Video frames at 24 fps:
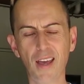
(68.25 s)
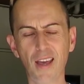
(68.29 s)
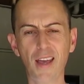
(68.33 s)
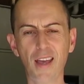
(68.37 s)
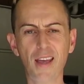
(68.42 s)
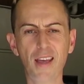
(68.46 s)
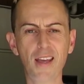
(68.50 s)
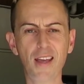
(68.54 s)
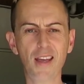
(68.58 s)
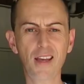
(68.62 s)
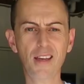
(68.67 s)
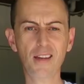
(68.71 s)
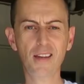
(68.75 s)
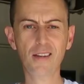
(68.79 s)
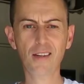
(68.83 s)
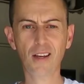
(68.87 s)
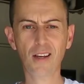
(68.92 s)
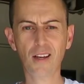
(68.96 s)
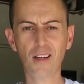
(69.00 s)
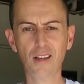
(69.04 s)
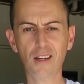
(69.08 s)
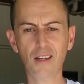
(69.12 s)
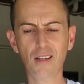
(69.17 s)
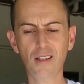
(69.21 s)
And
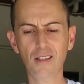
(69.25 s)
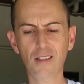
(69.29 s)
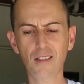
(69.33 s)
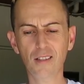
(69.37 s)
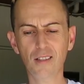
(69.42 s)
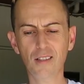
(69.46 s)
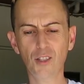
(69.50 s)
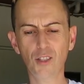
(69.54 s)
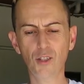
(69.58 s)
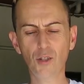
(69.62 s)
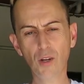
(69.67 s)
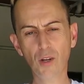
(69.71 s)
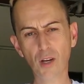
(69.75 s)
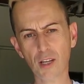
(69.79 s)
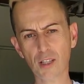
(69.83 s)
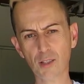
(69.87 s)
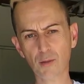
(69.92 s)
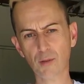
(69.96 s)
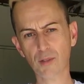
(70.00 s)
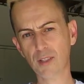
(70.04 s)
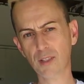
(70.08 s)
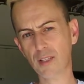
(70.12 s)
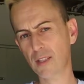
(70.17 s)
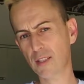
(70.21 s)
you guys
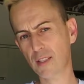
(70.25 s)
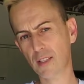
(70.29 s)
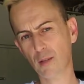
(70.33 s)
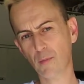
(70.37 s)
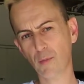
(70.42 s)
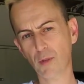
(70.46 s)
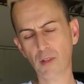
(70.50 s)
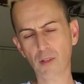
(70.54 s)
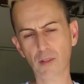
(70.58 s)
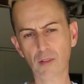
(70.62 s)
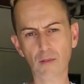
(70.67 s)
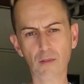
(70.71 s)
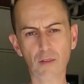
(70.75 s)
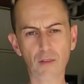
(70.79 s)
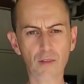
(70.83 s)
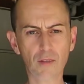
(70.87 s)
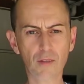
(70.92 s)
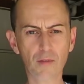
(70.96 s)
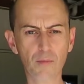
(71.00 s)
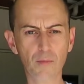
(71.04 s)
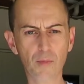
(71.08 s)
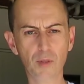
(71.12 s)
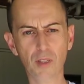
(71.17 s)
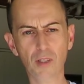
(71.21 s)
will see some of
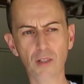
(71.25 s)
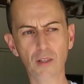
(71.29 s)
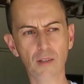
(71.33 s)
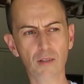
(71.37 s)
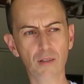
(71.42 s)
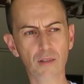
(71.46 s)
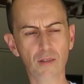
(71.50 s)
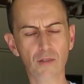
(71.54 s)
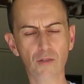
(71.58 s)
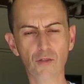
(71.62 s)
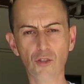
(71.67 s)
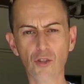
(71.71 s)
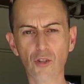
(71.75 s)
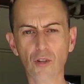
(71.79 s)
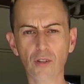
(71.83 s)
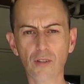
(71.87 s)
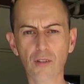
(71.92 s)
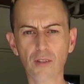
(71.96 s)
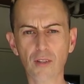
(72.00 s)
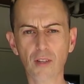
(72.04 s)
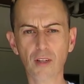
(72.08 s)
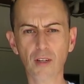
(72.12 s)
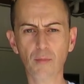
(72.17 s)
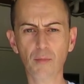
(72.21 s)
the stills and
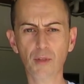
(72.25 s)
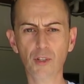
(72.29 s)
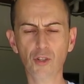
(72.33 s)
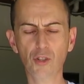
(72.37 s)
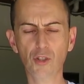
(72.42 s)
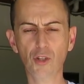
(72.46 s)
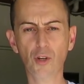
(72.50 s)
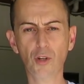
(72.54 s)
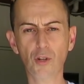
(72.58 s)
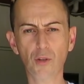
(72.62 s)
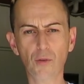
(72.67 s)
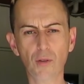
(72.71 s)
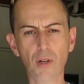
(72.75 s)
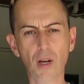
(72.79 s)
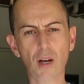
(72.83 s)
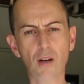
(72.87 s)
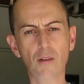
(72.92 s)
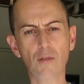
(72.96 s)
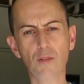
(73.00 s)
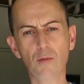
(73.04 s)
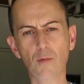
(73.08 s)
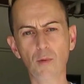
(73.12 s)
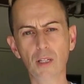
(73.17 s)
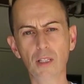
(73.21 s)
shots that I'm going to show you now
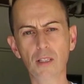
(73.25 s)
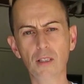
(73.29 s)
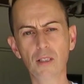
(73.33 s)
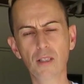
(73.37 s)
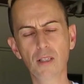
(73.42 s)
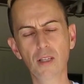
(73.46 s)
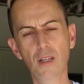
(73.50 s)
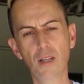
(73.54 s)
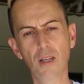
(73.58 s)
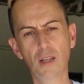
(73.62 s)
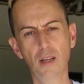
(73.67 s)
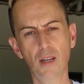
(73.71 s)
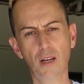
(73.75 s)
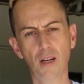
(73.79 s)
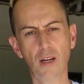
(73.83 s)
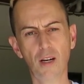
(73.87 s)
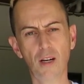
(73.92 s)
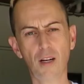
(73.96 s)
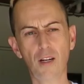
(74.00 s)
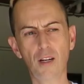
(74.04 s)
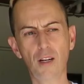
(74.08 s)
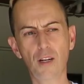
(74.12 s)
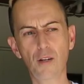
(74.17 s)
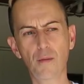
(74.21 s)
as well,
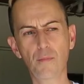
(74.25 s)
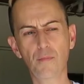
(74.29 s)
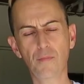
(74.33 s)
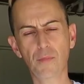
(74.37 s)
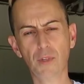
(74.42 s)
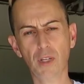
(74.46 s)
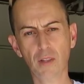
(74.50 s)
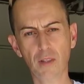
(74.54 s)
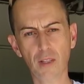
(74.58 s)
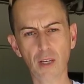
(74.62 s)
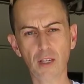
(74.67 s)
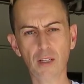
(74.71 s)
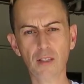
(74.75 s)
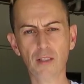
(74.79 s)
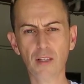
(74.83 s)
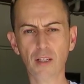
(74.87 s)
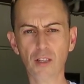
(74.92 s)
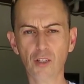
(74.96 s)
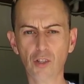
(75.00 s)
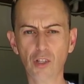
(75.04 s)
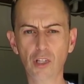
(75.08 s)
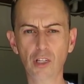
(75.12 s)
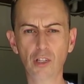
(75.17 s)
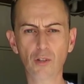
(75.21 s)
that it's
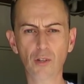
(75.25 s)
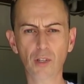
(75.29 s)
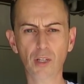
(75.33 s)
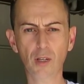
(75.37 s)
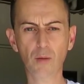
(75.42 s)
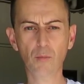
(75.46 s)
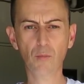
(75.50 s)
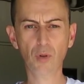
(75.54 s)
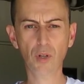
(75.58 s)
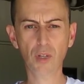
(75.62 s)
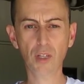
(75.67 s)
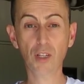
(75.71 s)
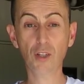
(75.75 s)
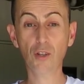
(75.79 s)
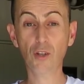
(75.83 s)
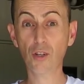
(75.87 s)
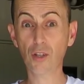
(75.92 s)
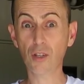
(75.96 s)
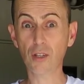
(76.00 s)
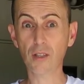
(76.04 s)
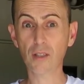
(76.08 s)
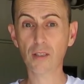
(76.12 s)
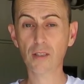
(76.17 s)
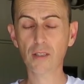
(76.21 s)
actually looking pretty
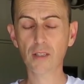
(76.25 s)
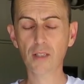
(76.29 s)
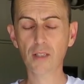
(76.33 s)
good.